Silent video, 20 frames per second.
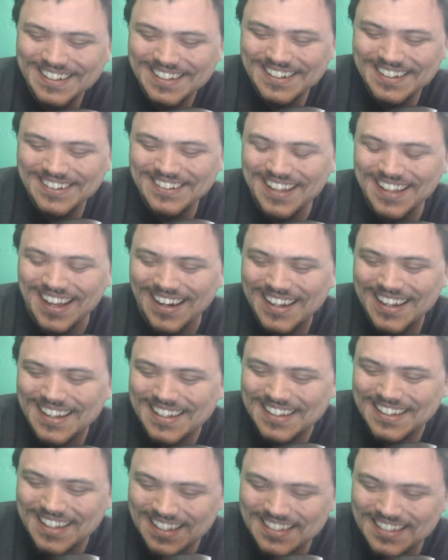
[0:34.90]
Hold on.
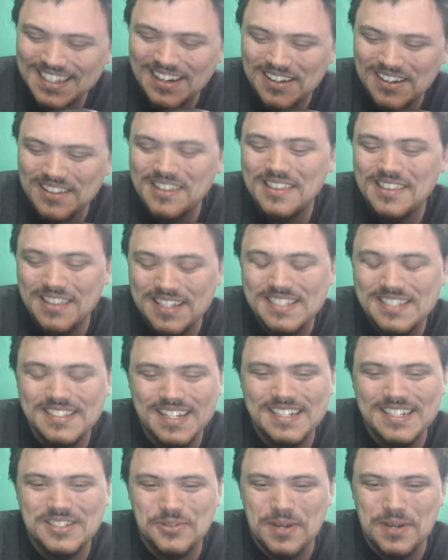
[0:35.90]
This
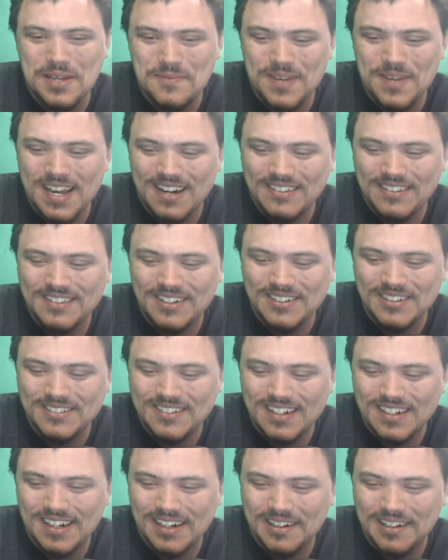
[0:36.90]
did tweak me out, though.
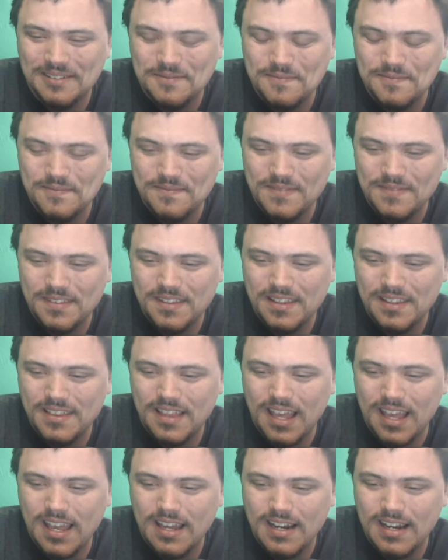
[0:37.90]

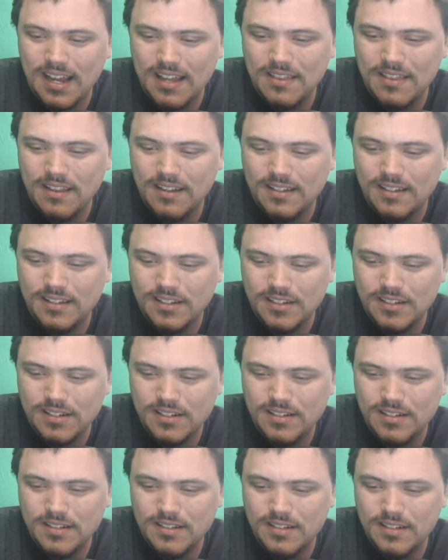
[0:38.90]
The
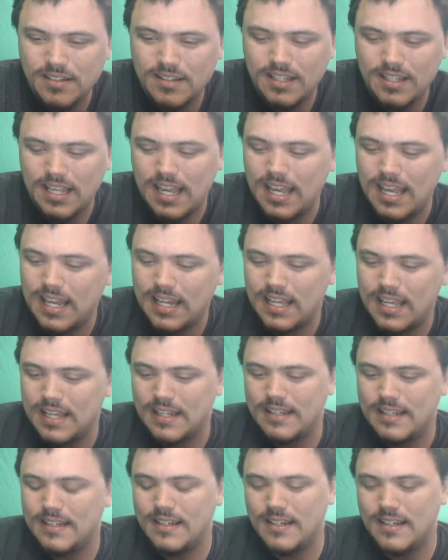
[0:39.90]

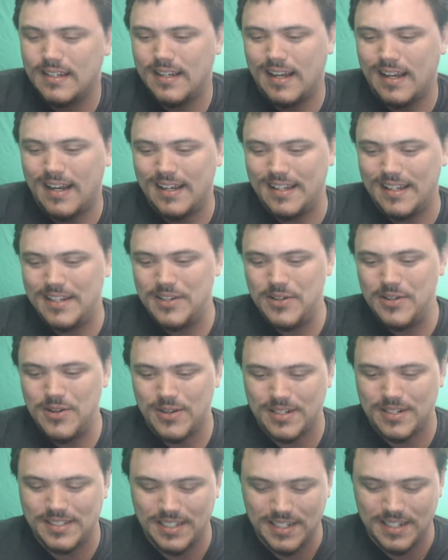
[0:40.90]
idiot in New
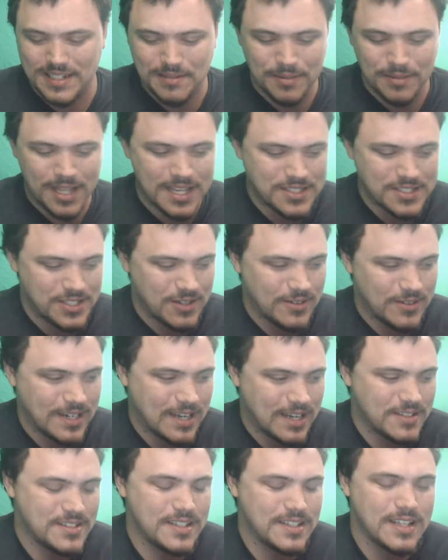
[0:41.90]
York City, de Blasio,
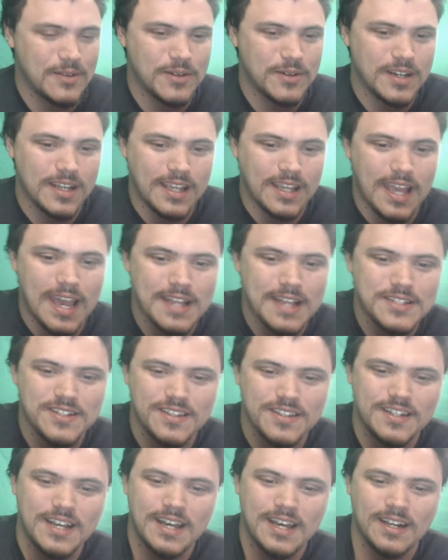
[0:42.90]
announced that they were going to cancel the
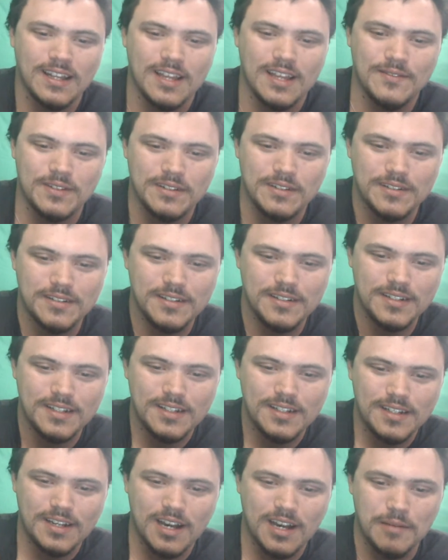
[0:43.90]
9/11
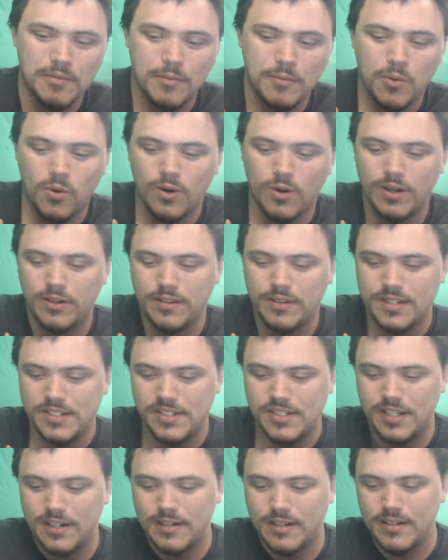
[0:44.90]
memorial this
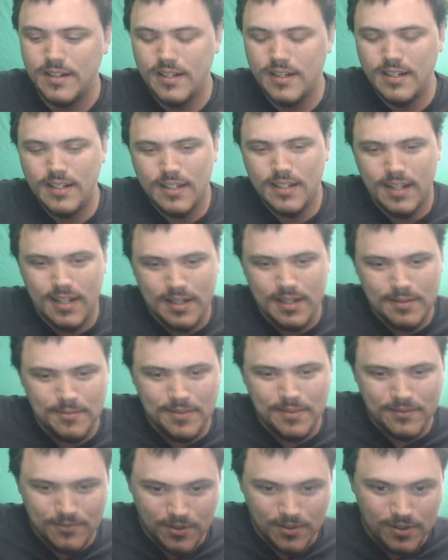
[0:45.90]
year
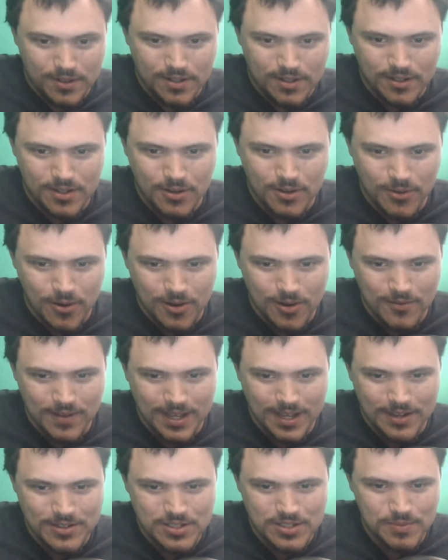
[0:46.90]
for
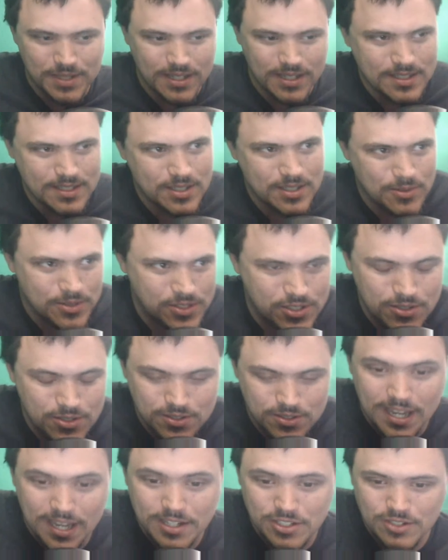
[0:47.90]
coronavirus because it was too
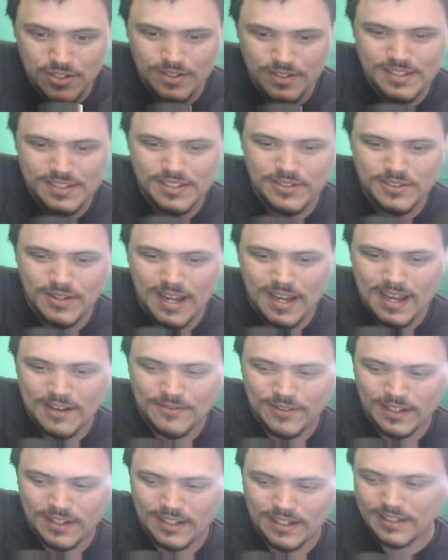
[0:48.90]
dangerous to
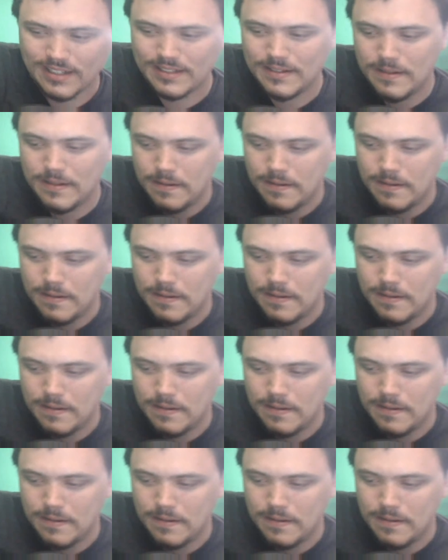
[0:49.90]
have...